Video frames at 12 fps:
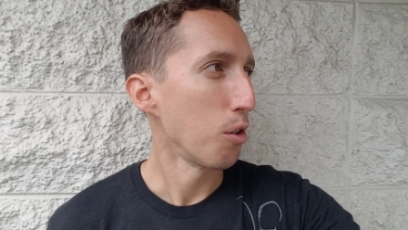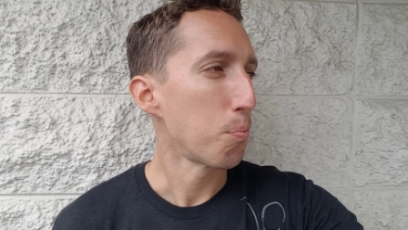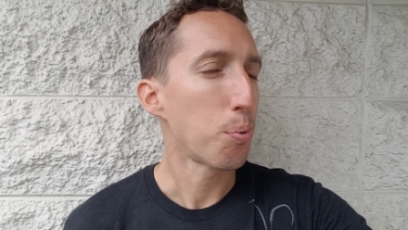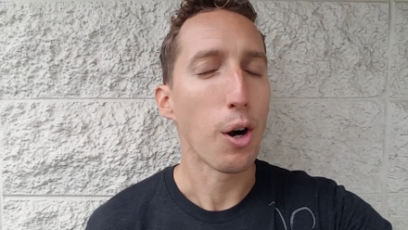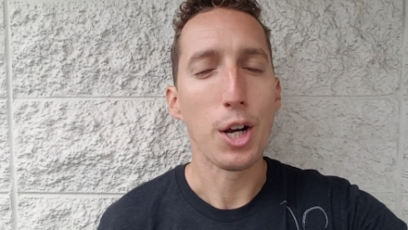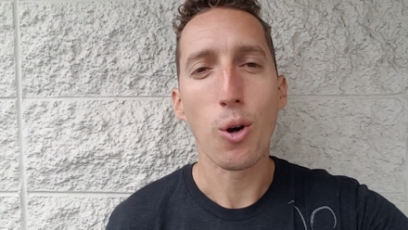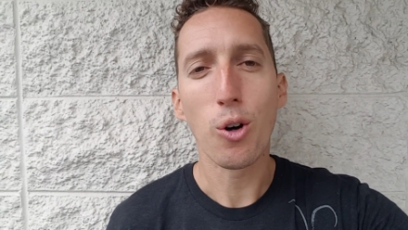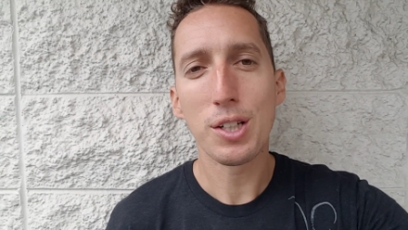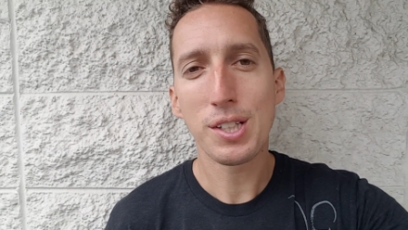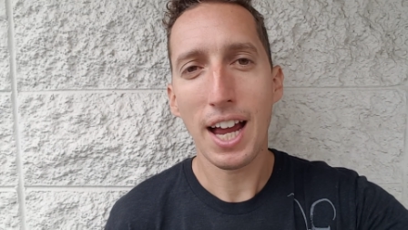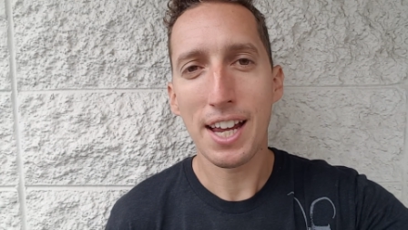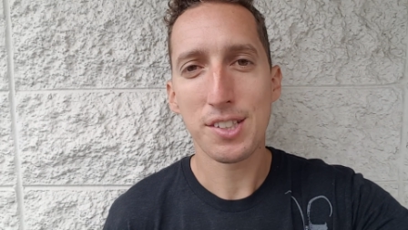
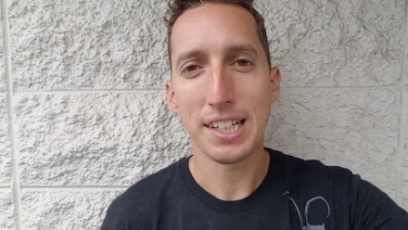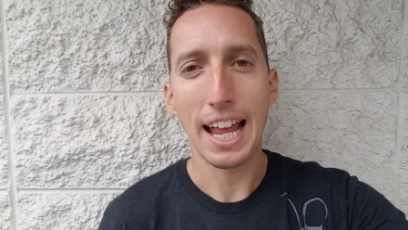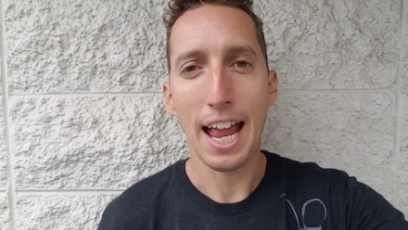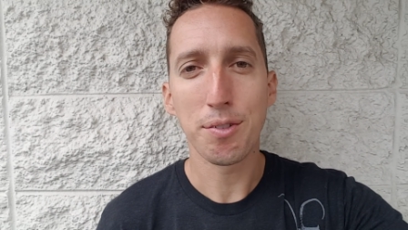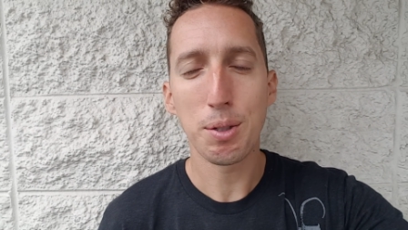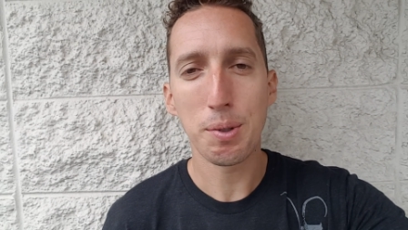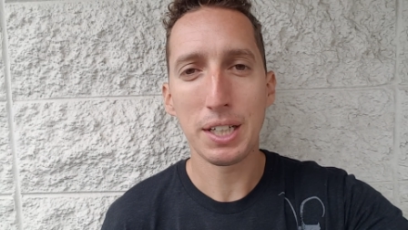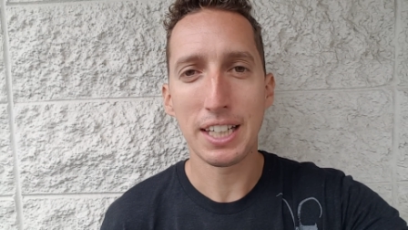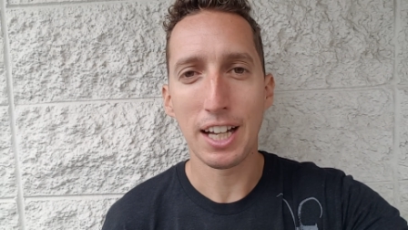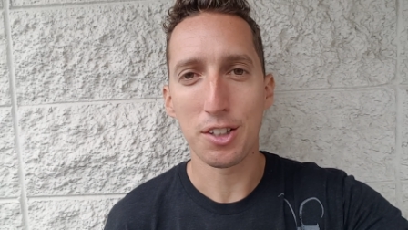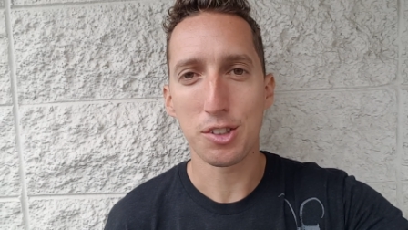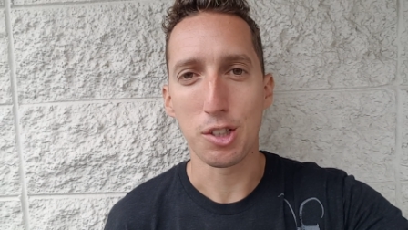prioritizing everybody
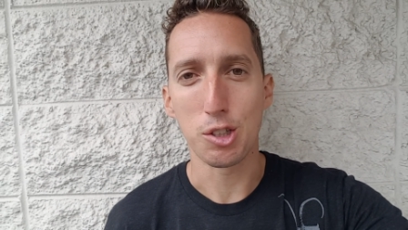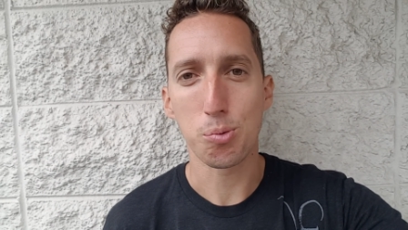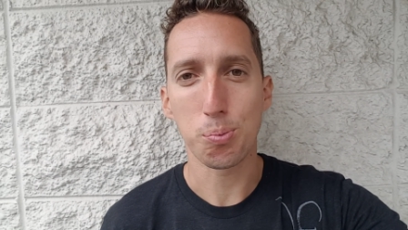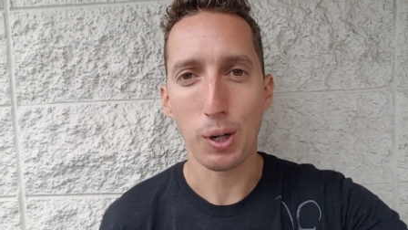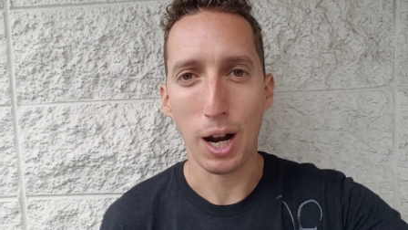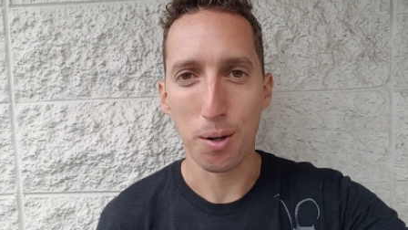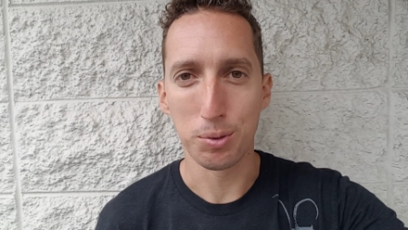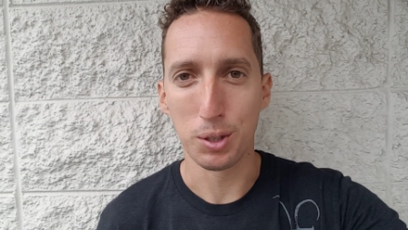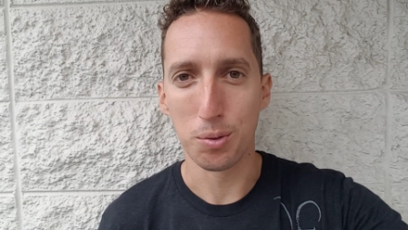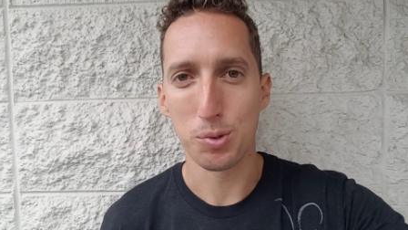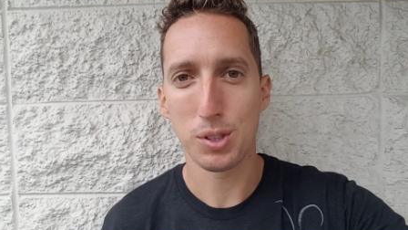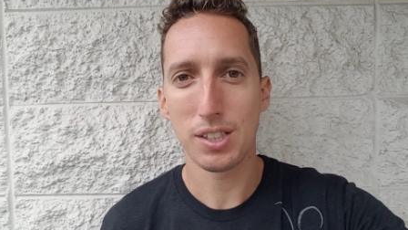else's
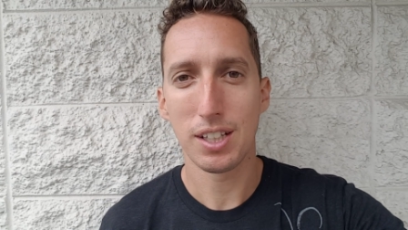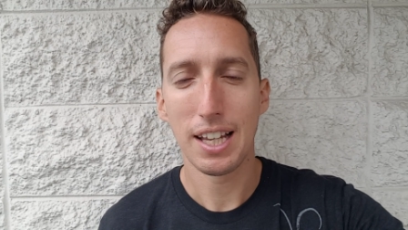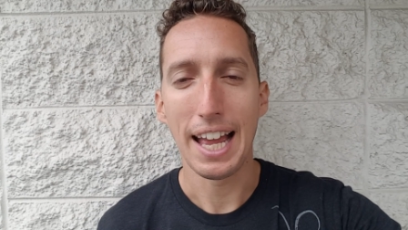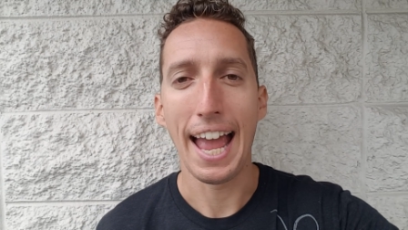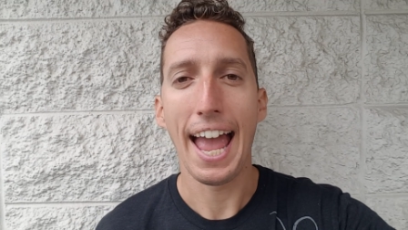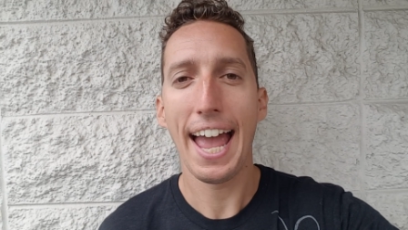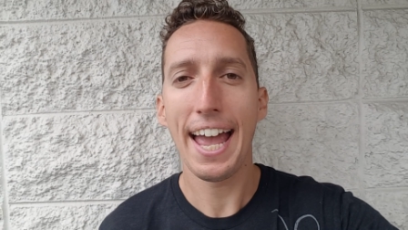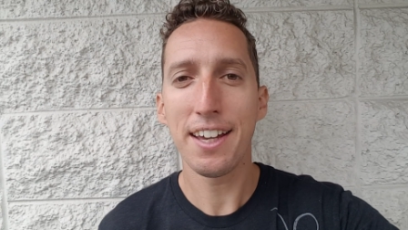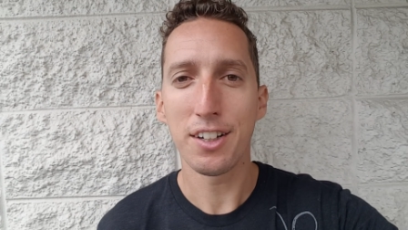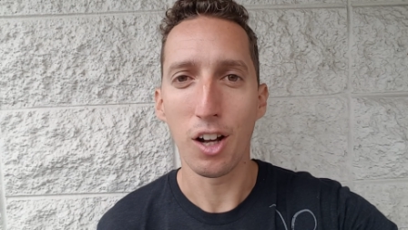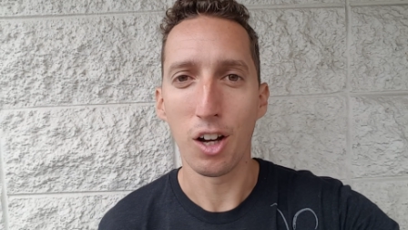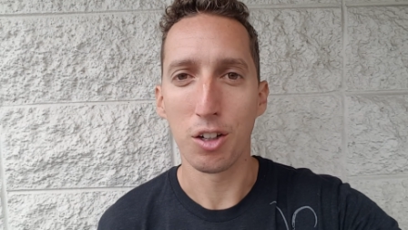problems
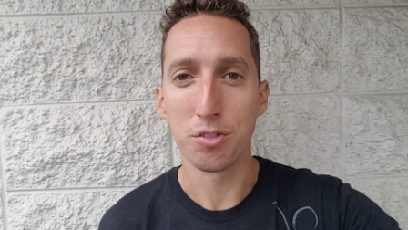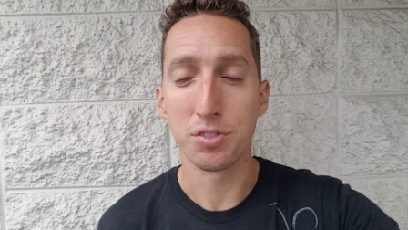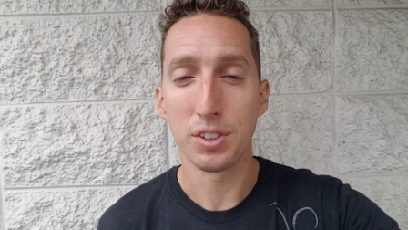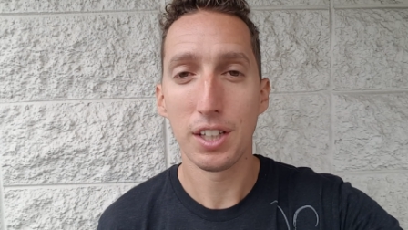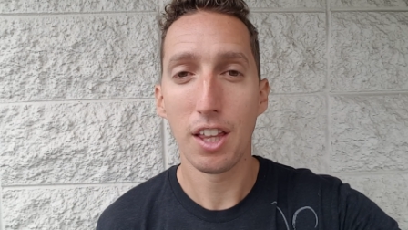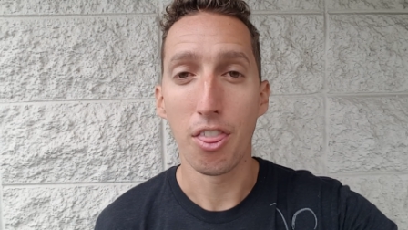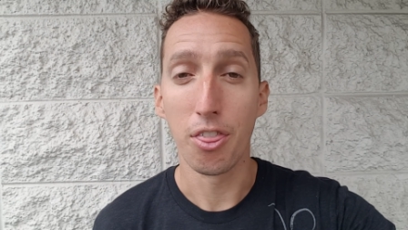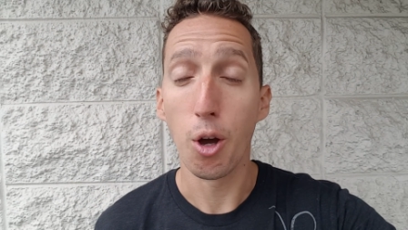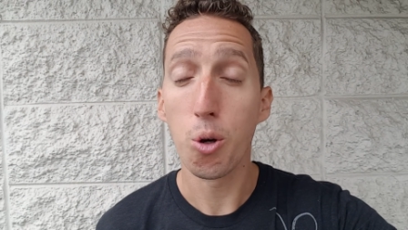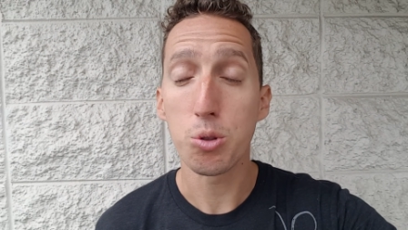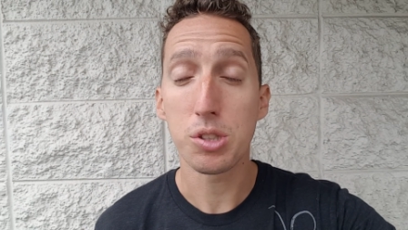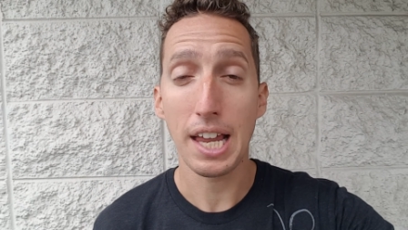ahead of
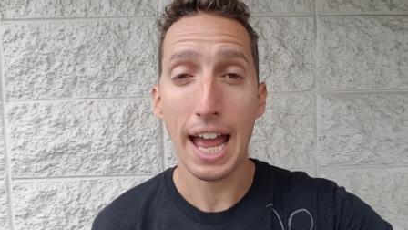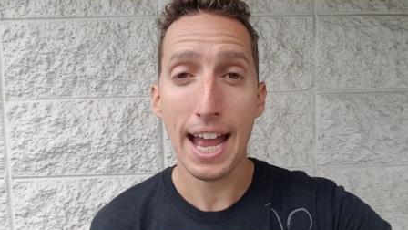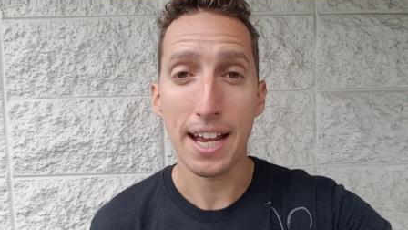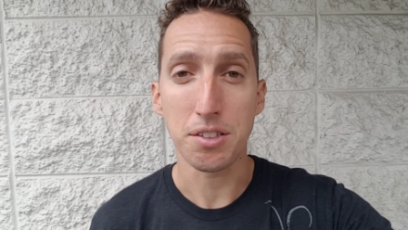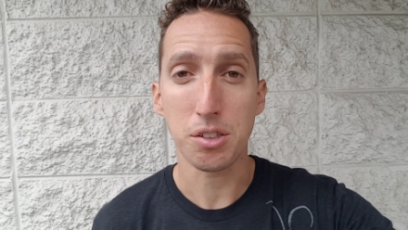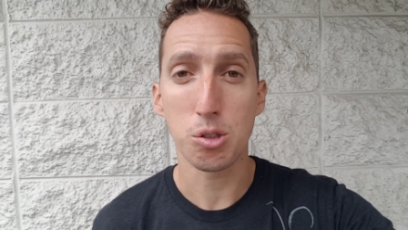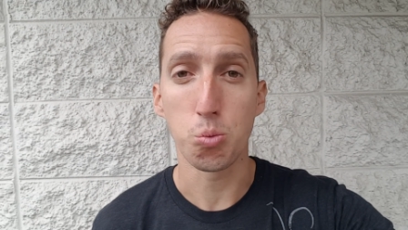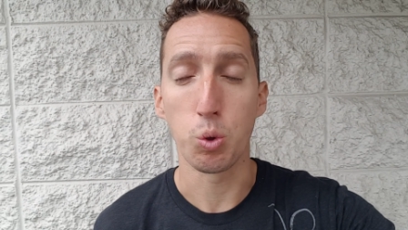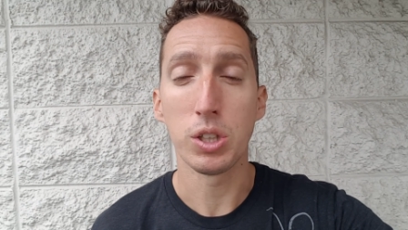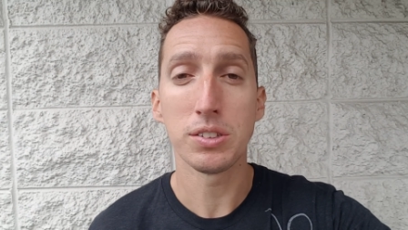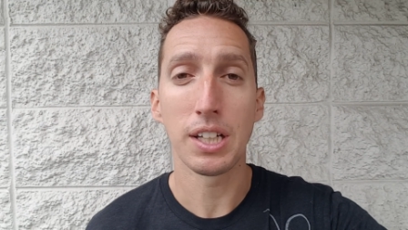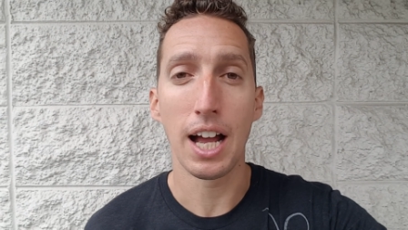those tasks
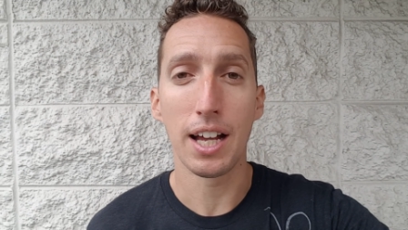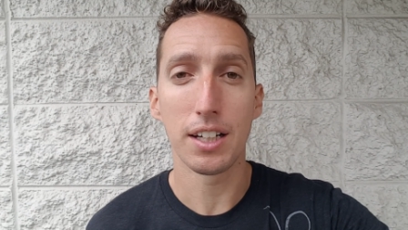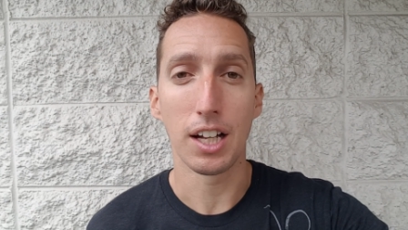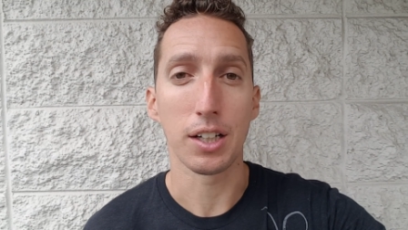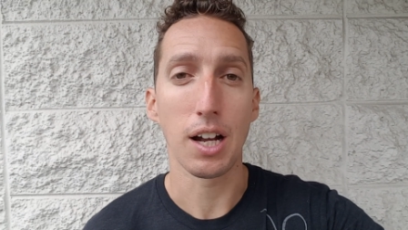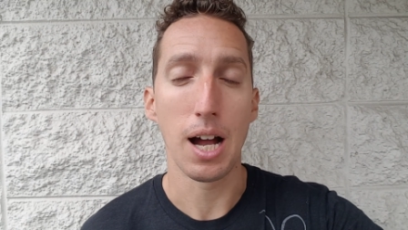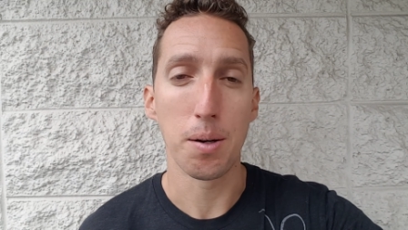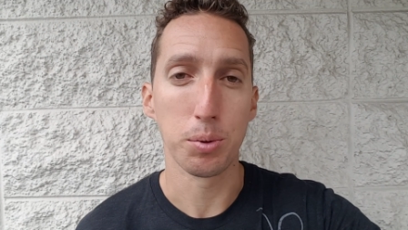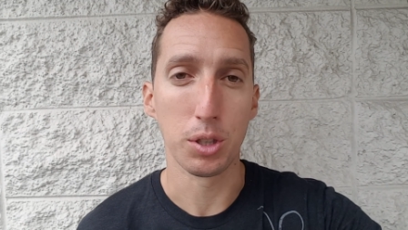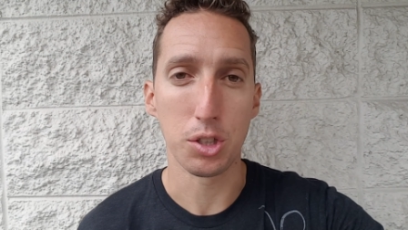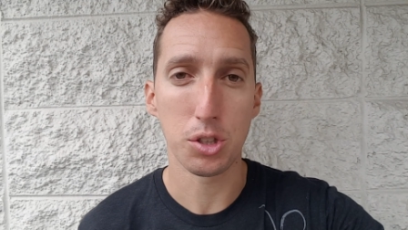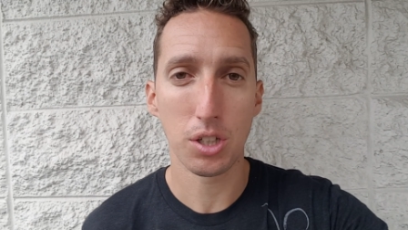will not
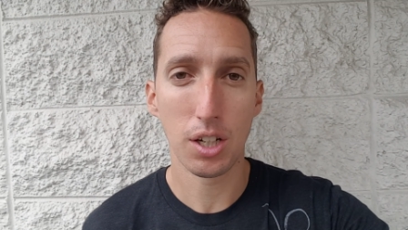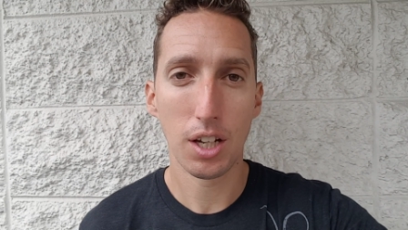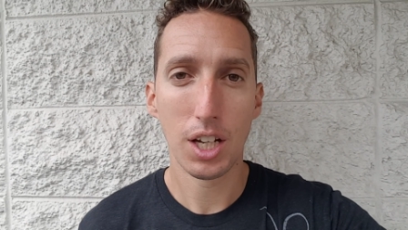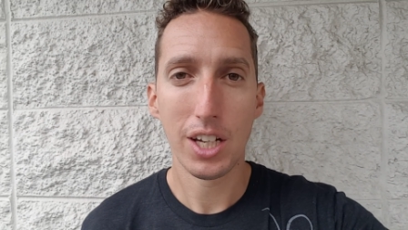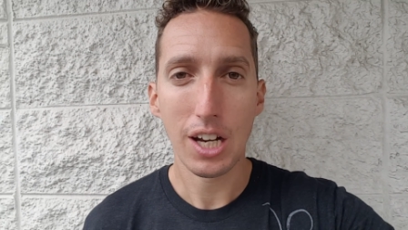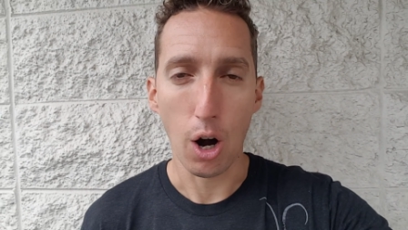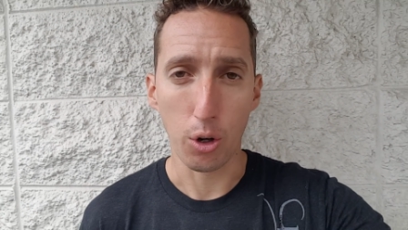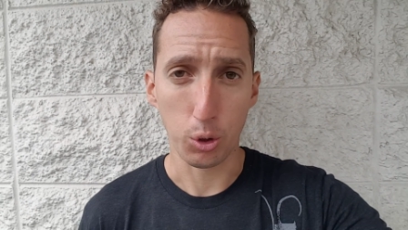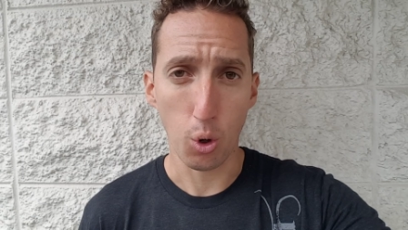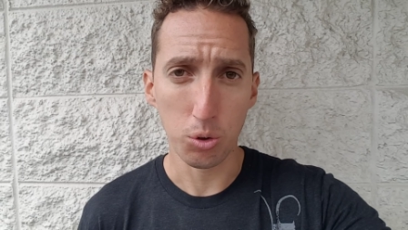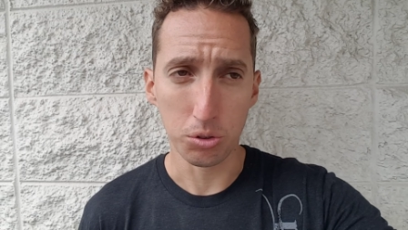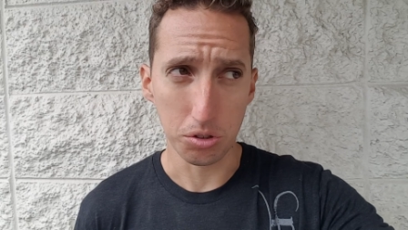accomplish our
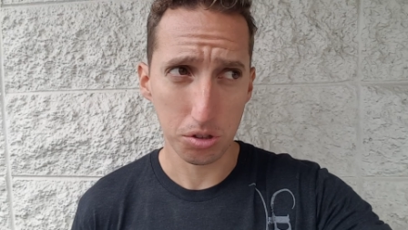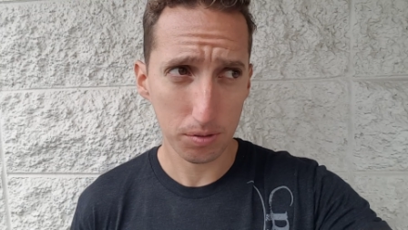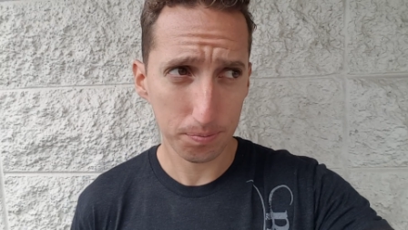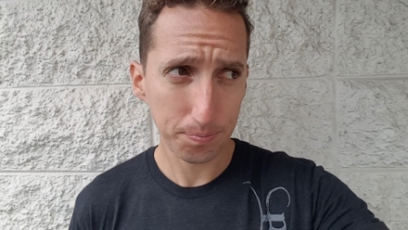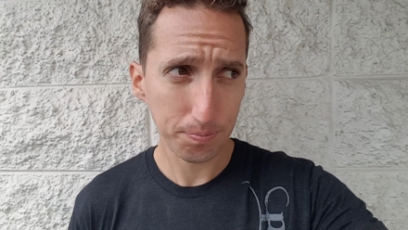goals.